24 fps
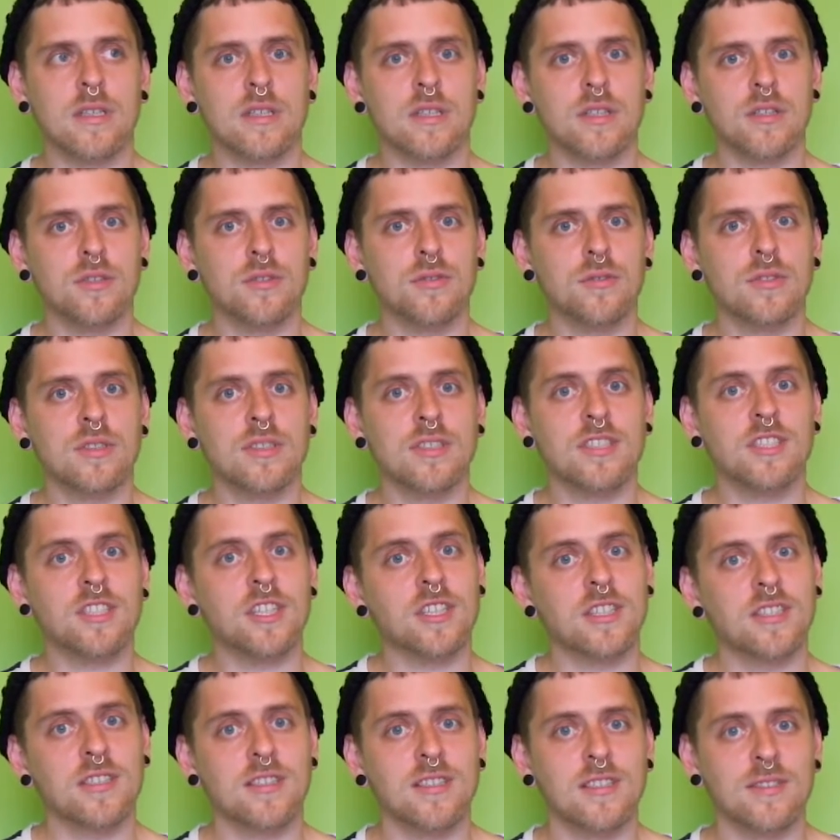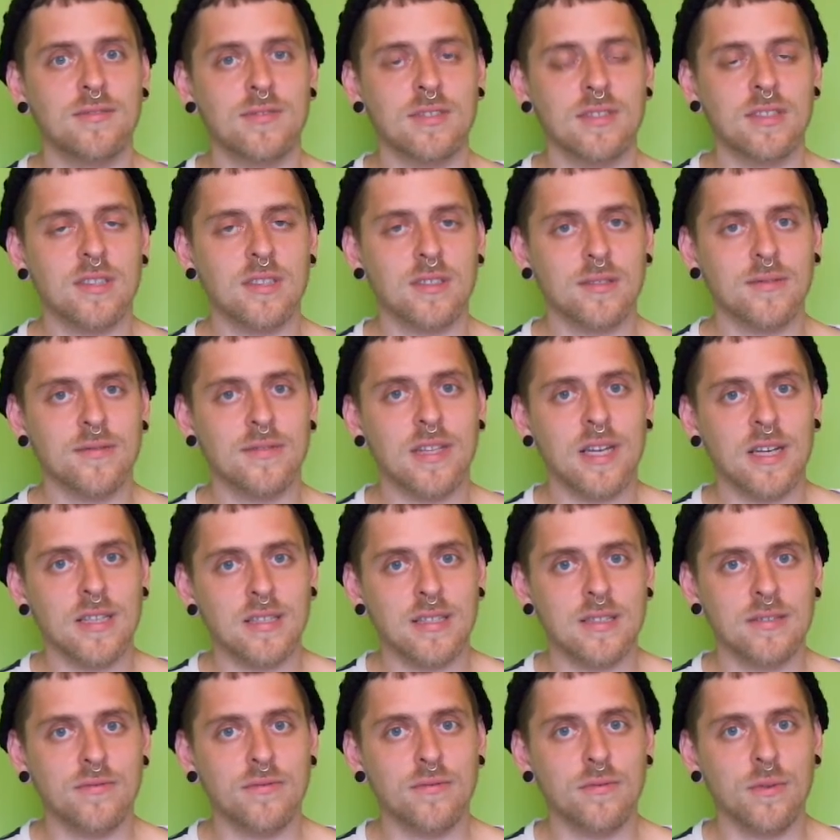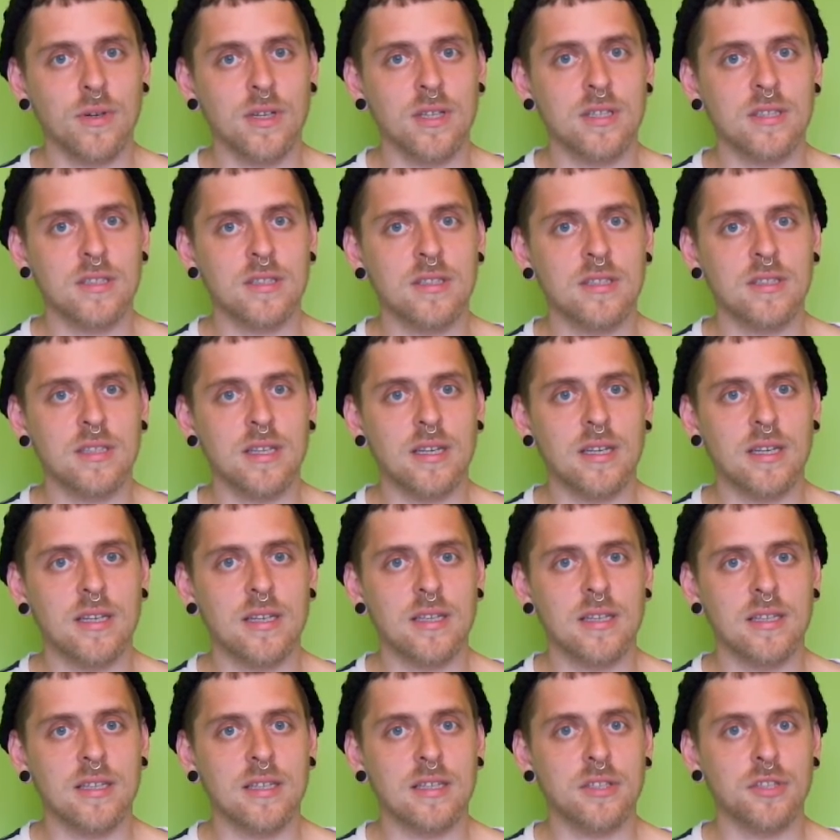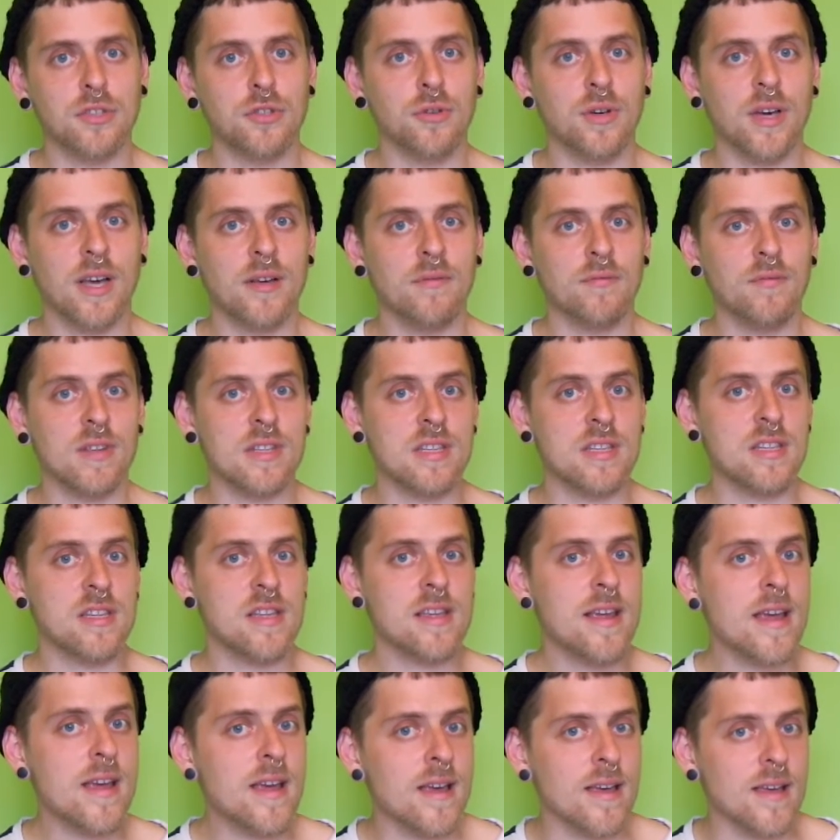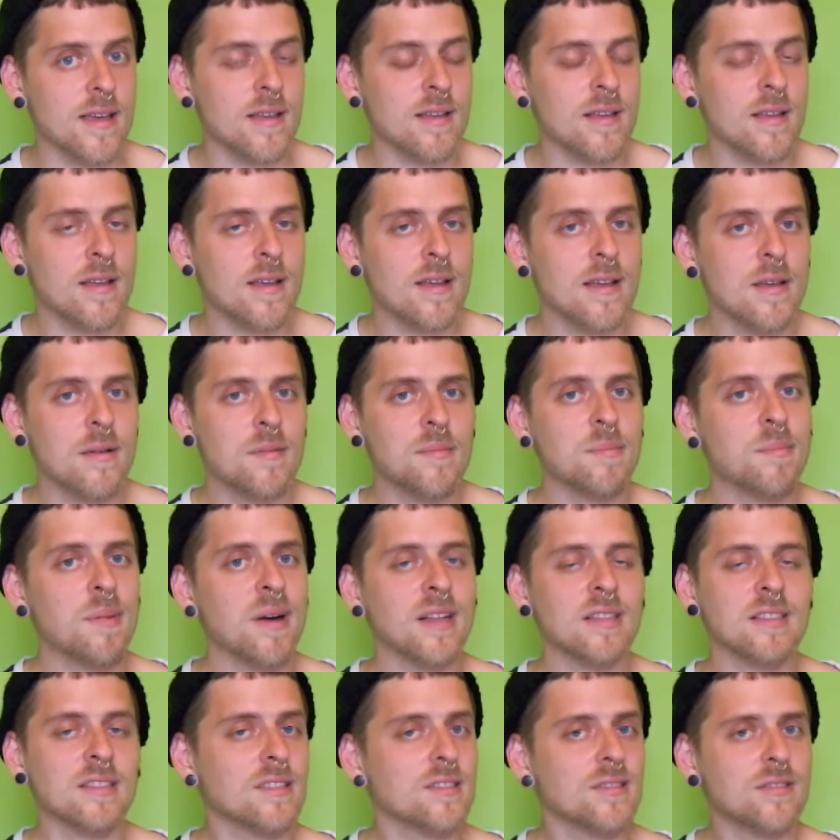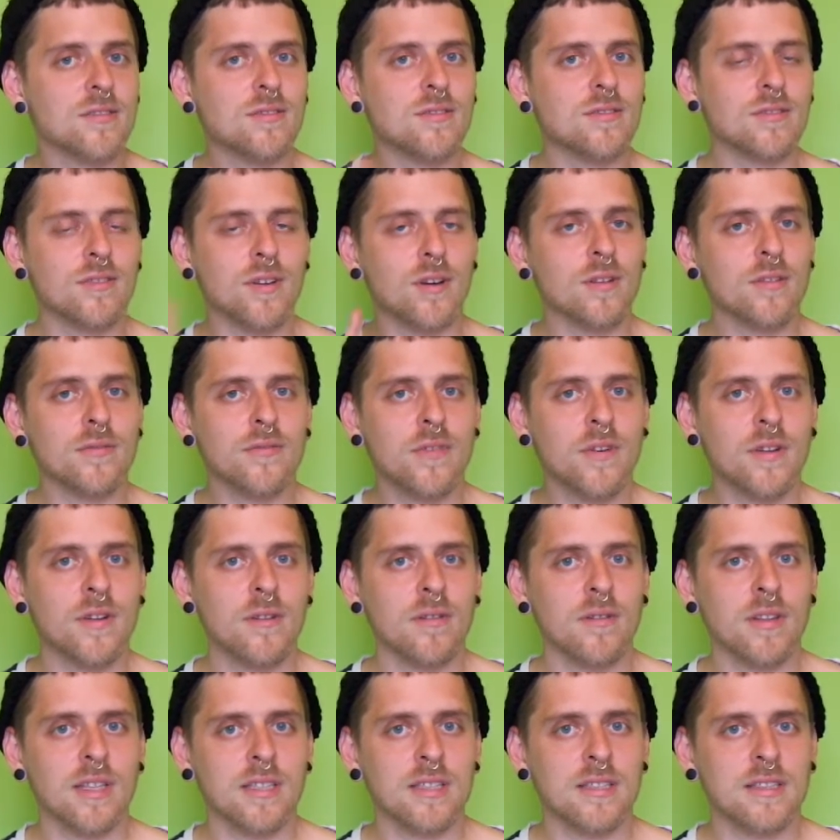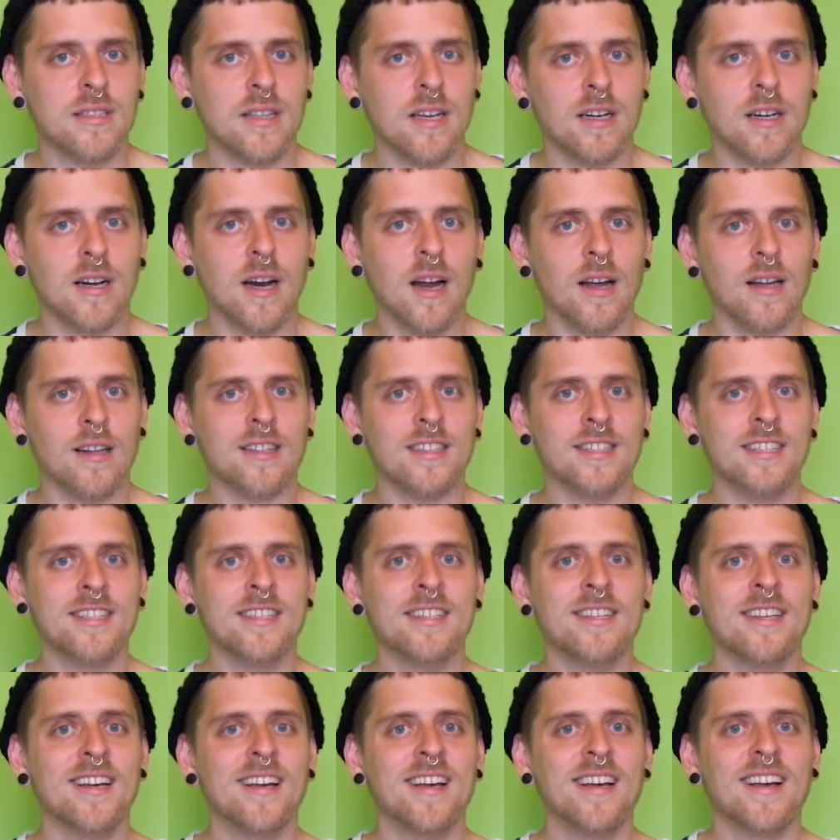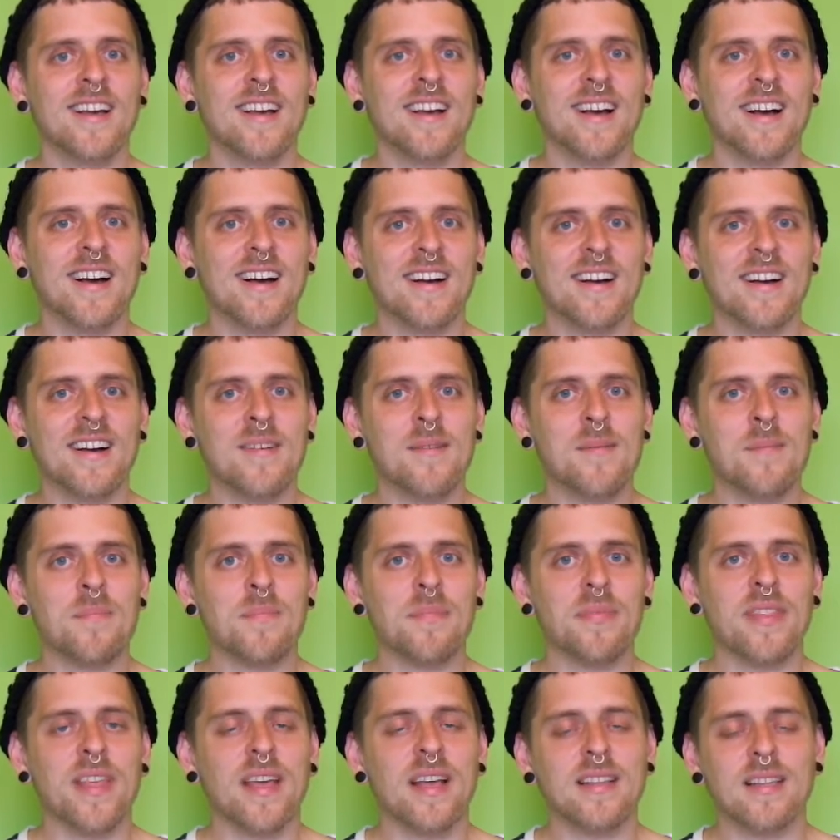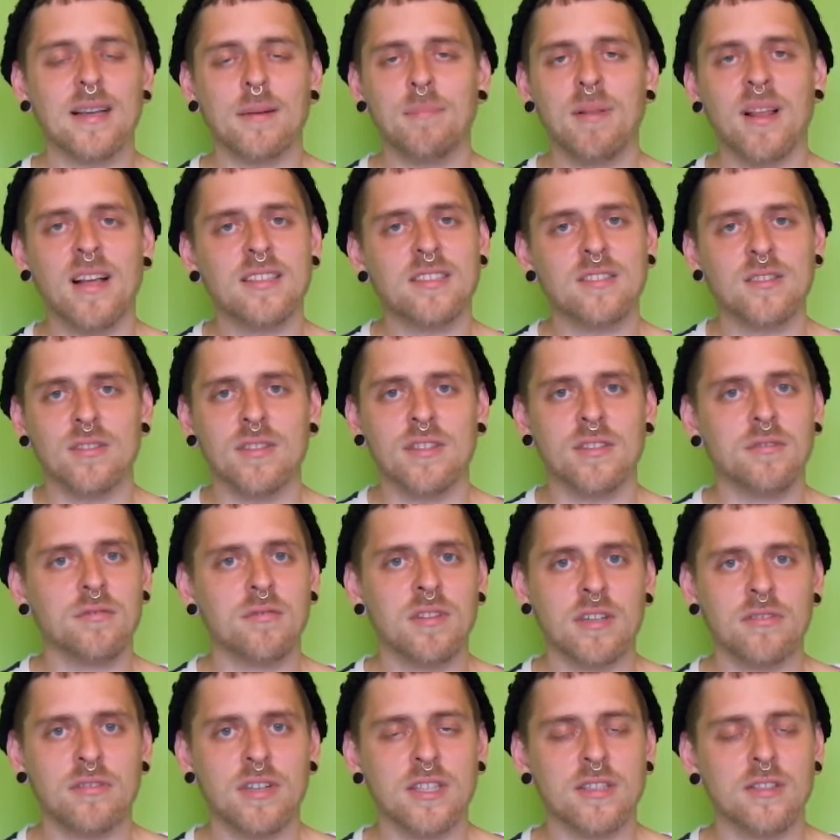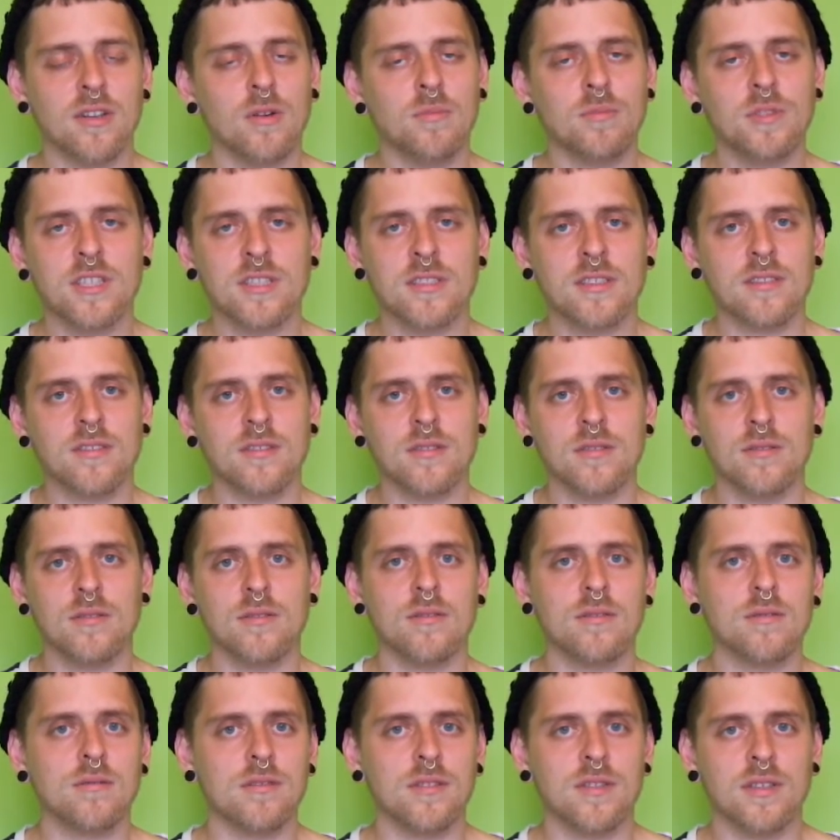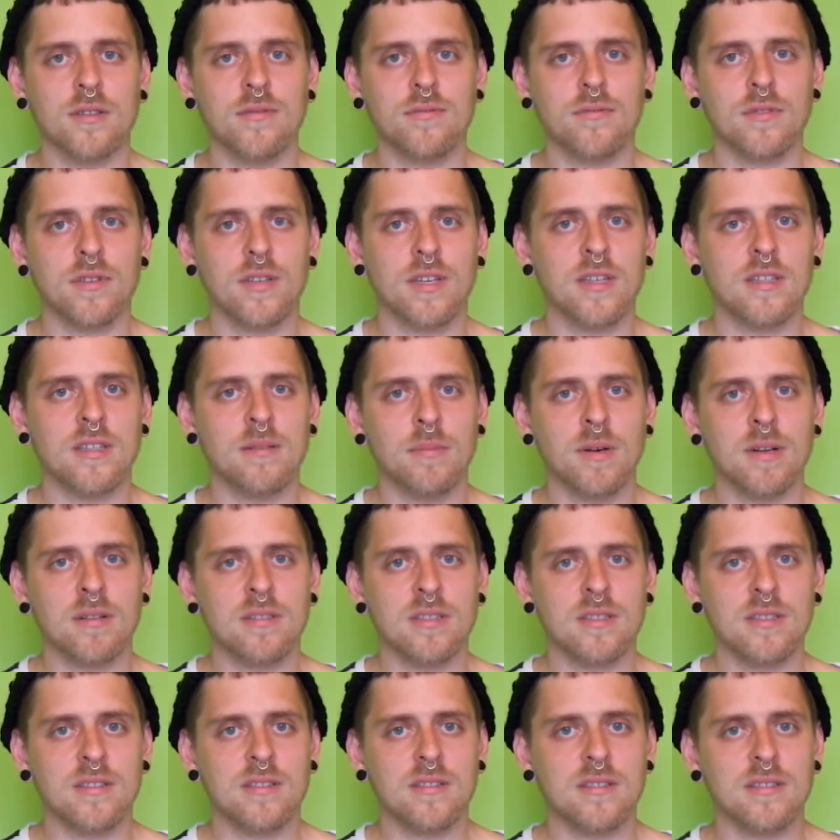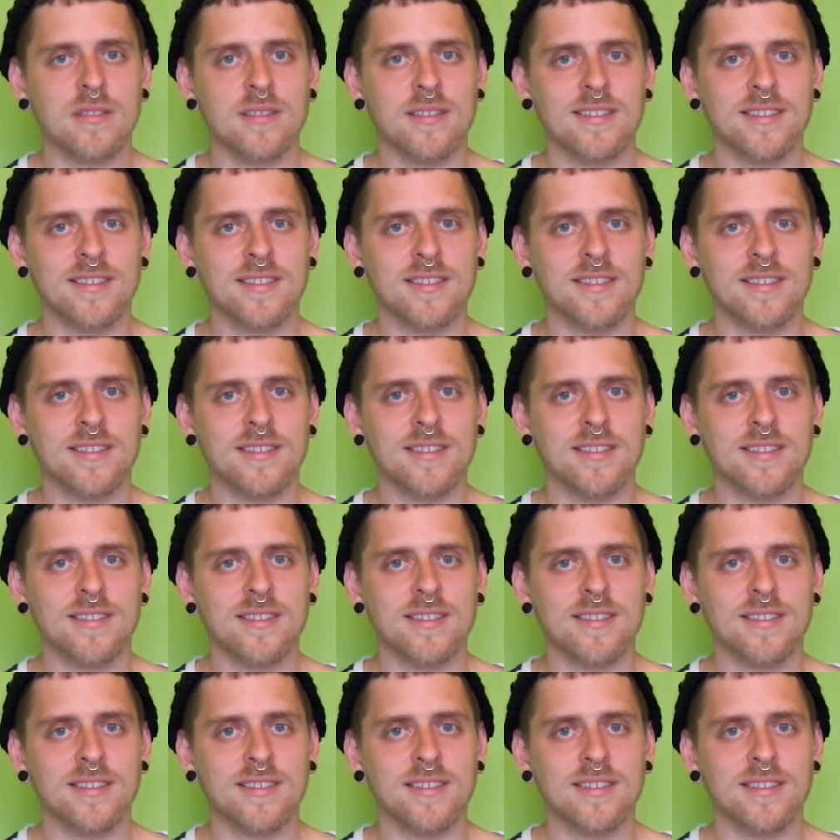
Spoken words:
use genitive instead of dative when you have a nie, but don't follow that dark alley. That applies only to direct objects, so you can forget about it.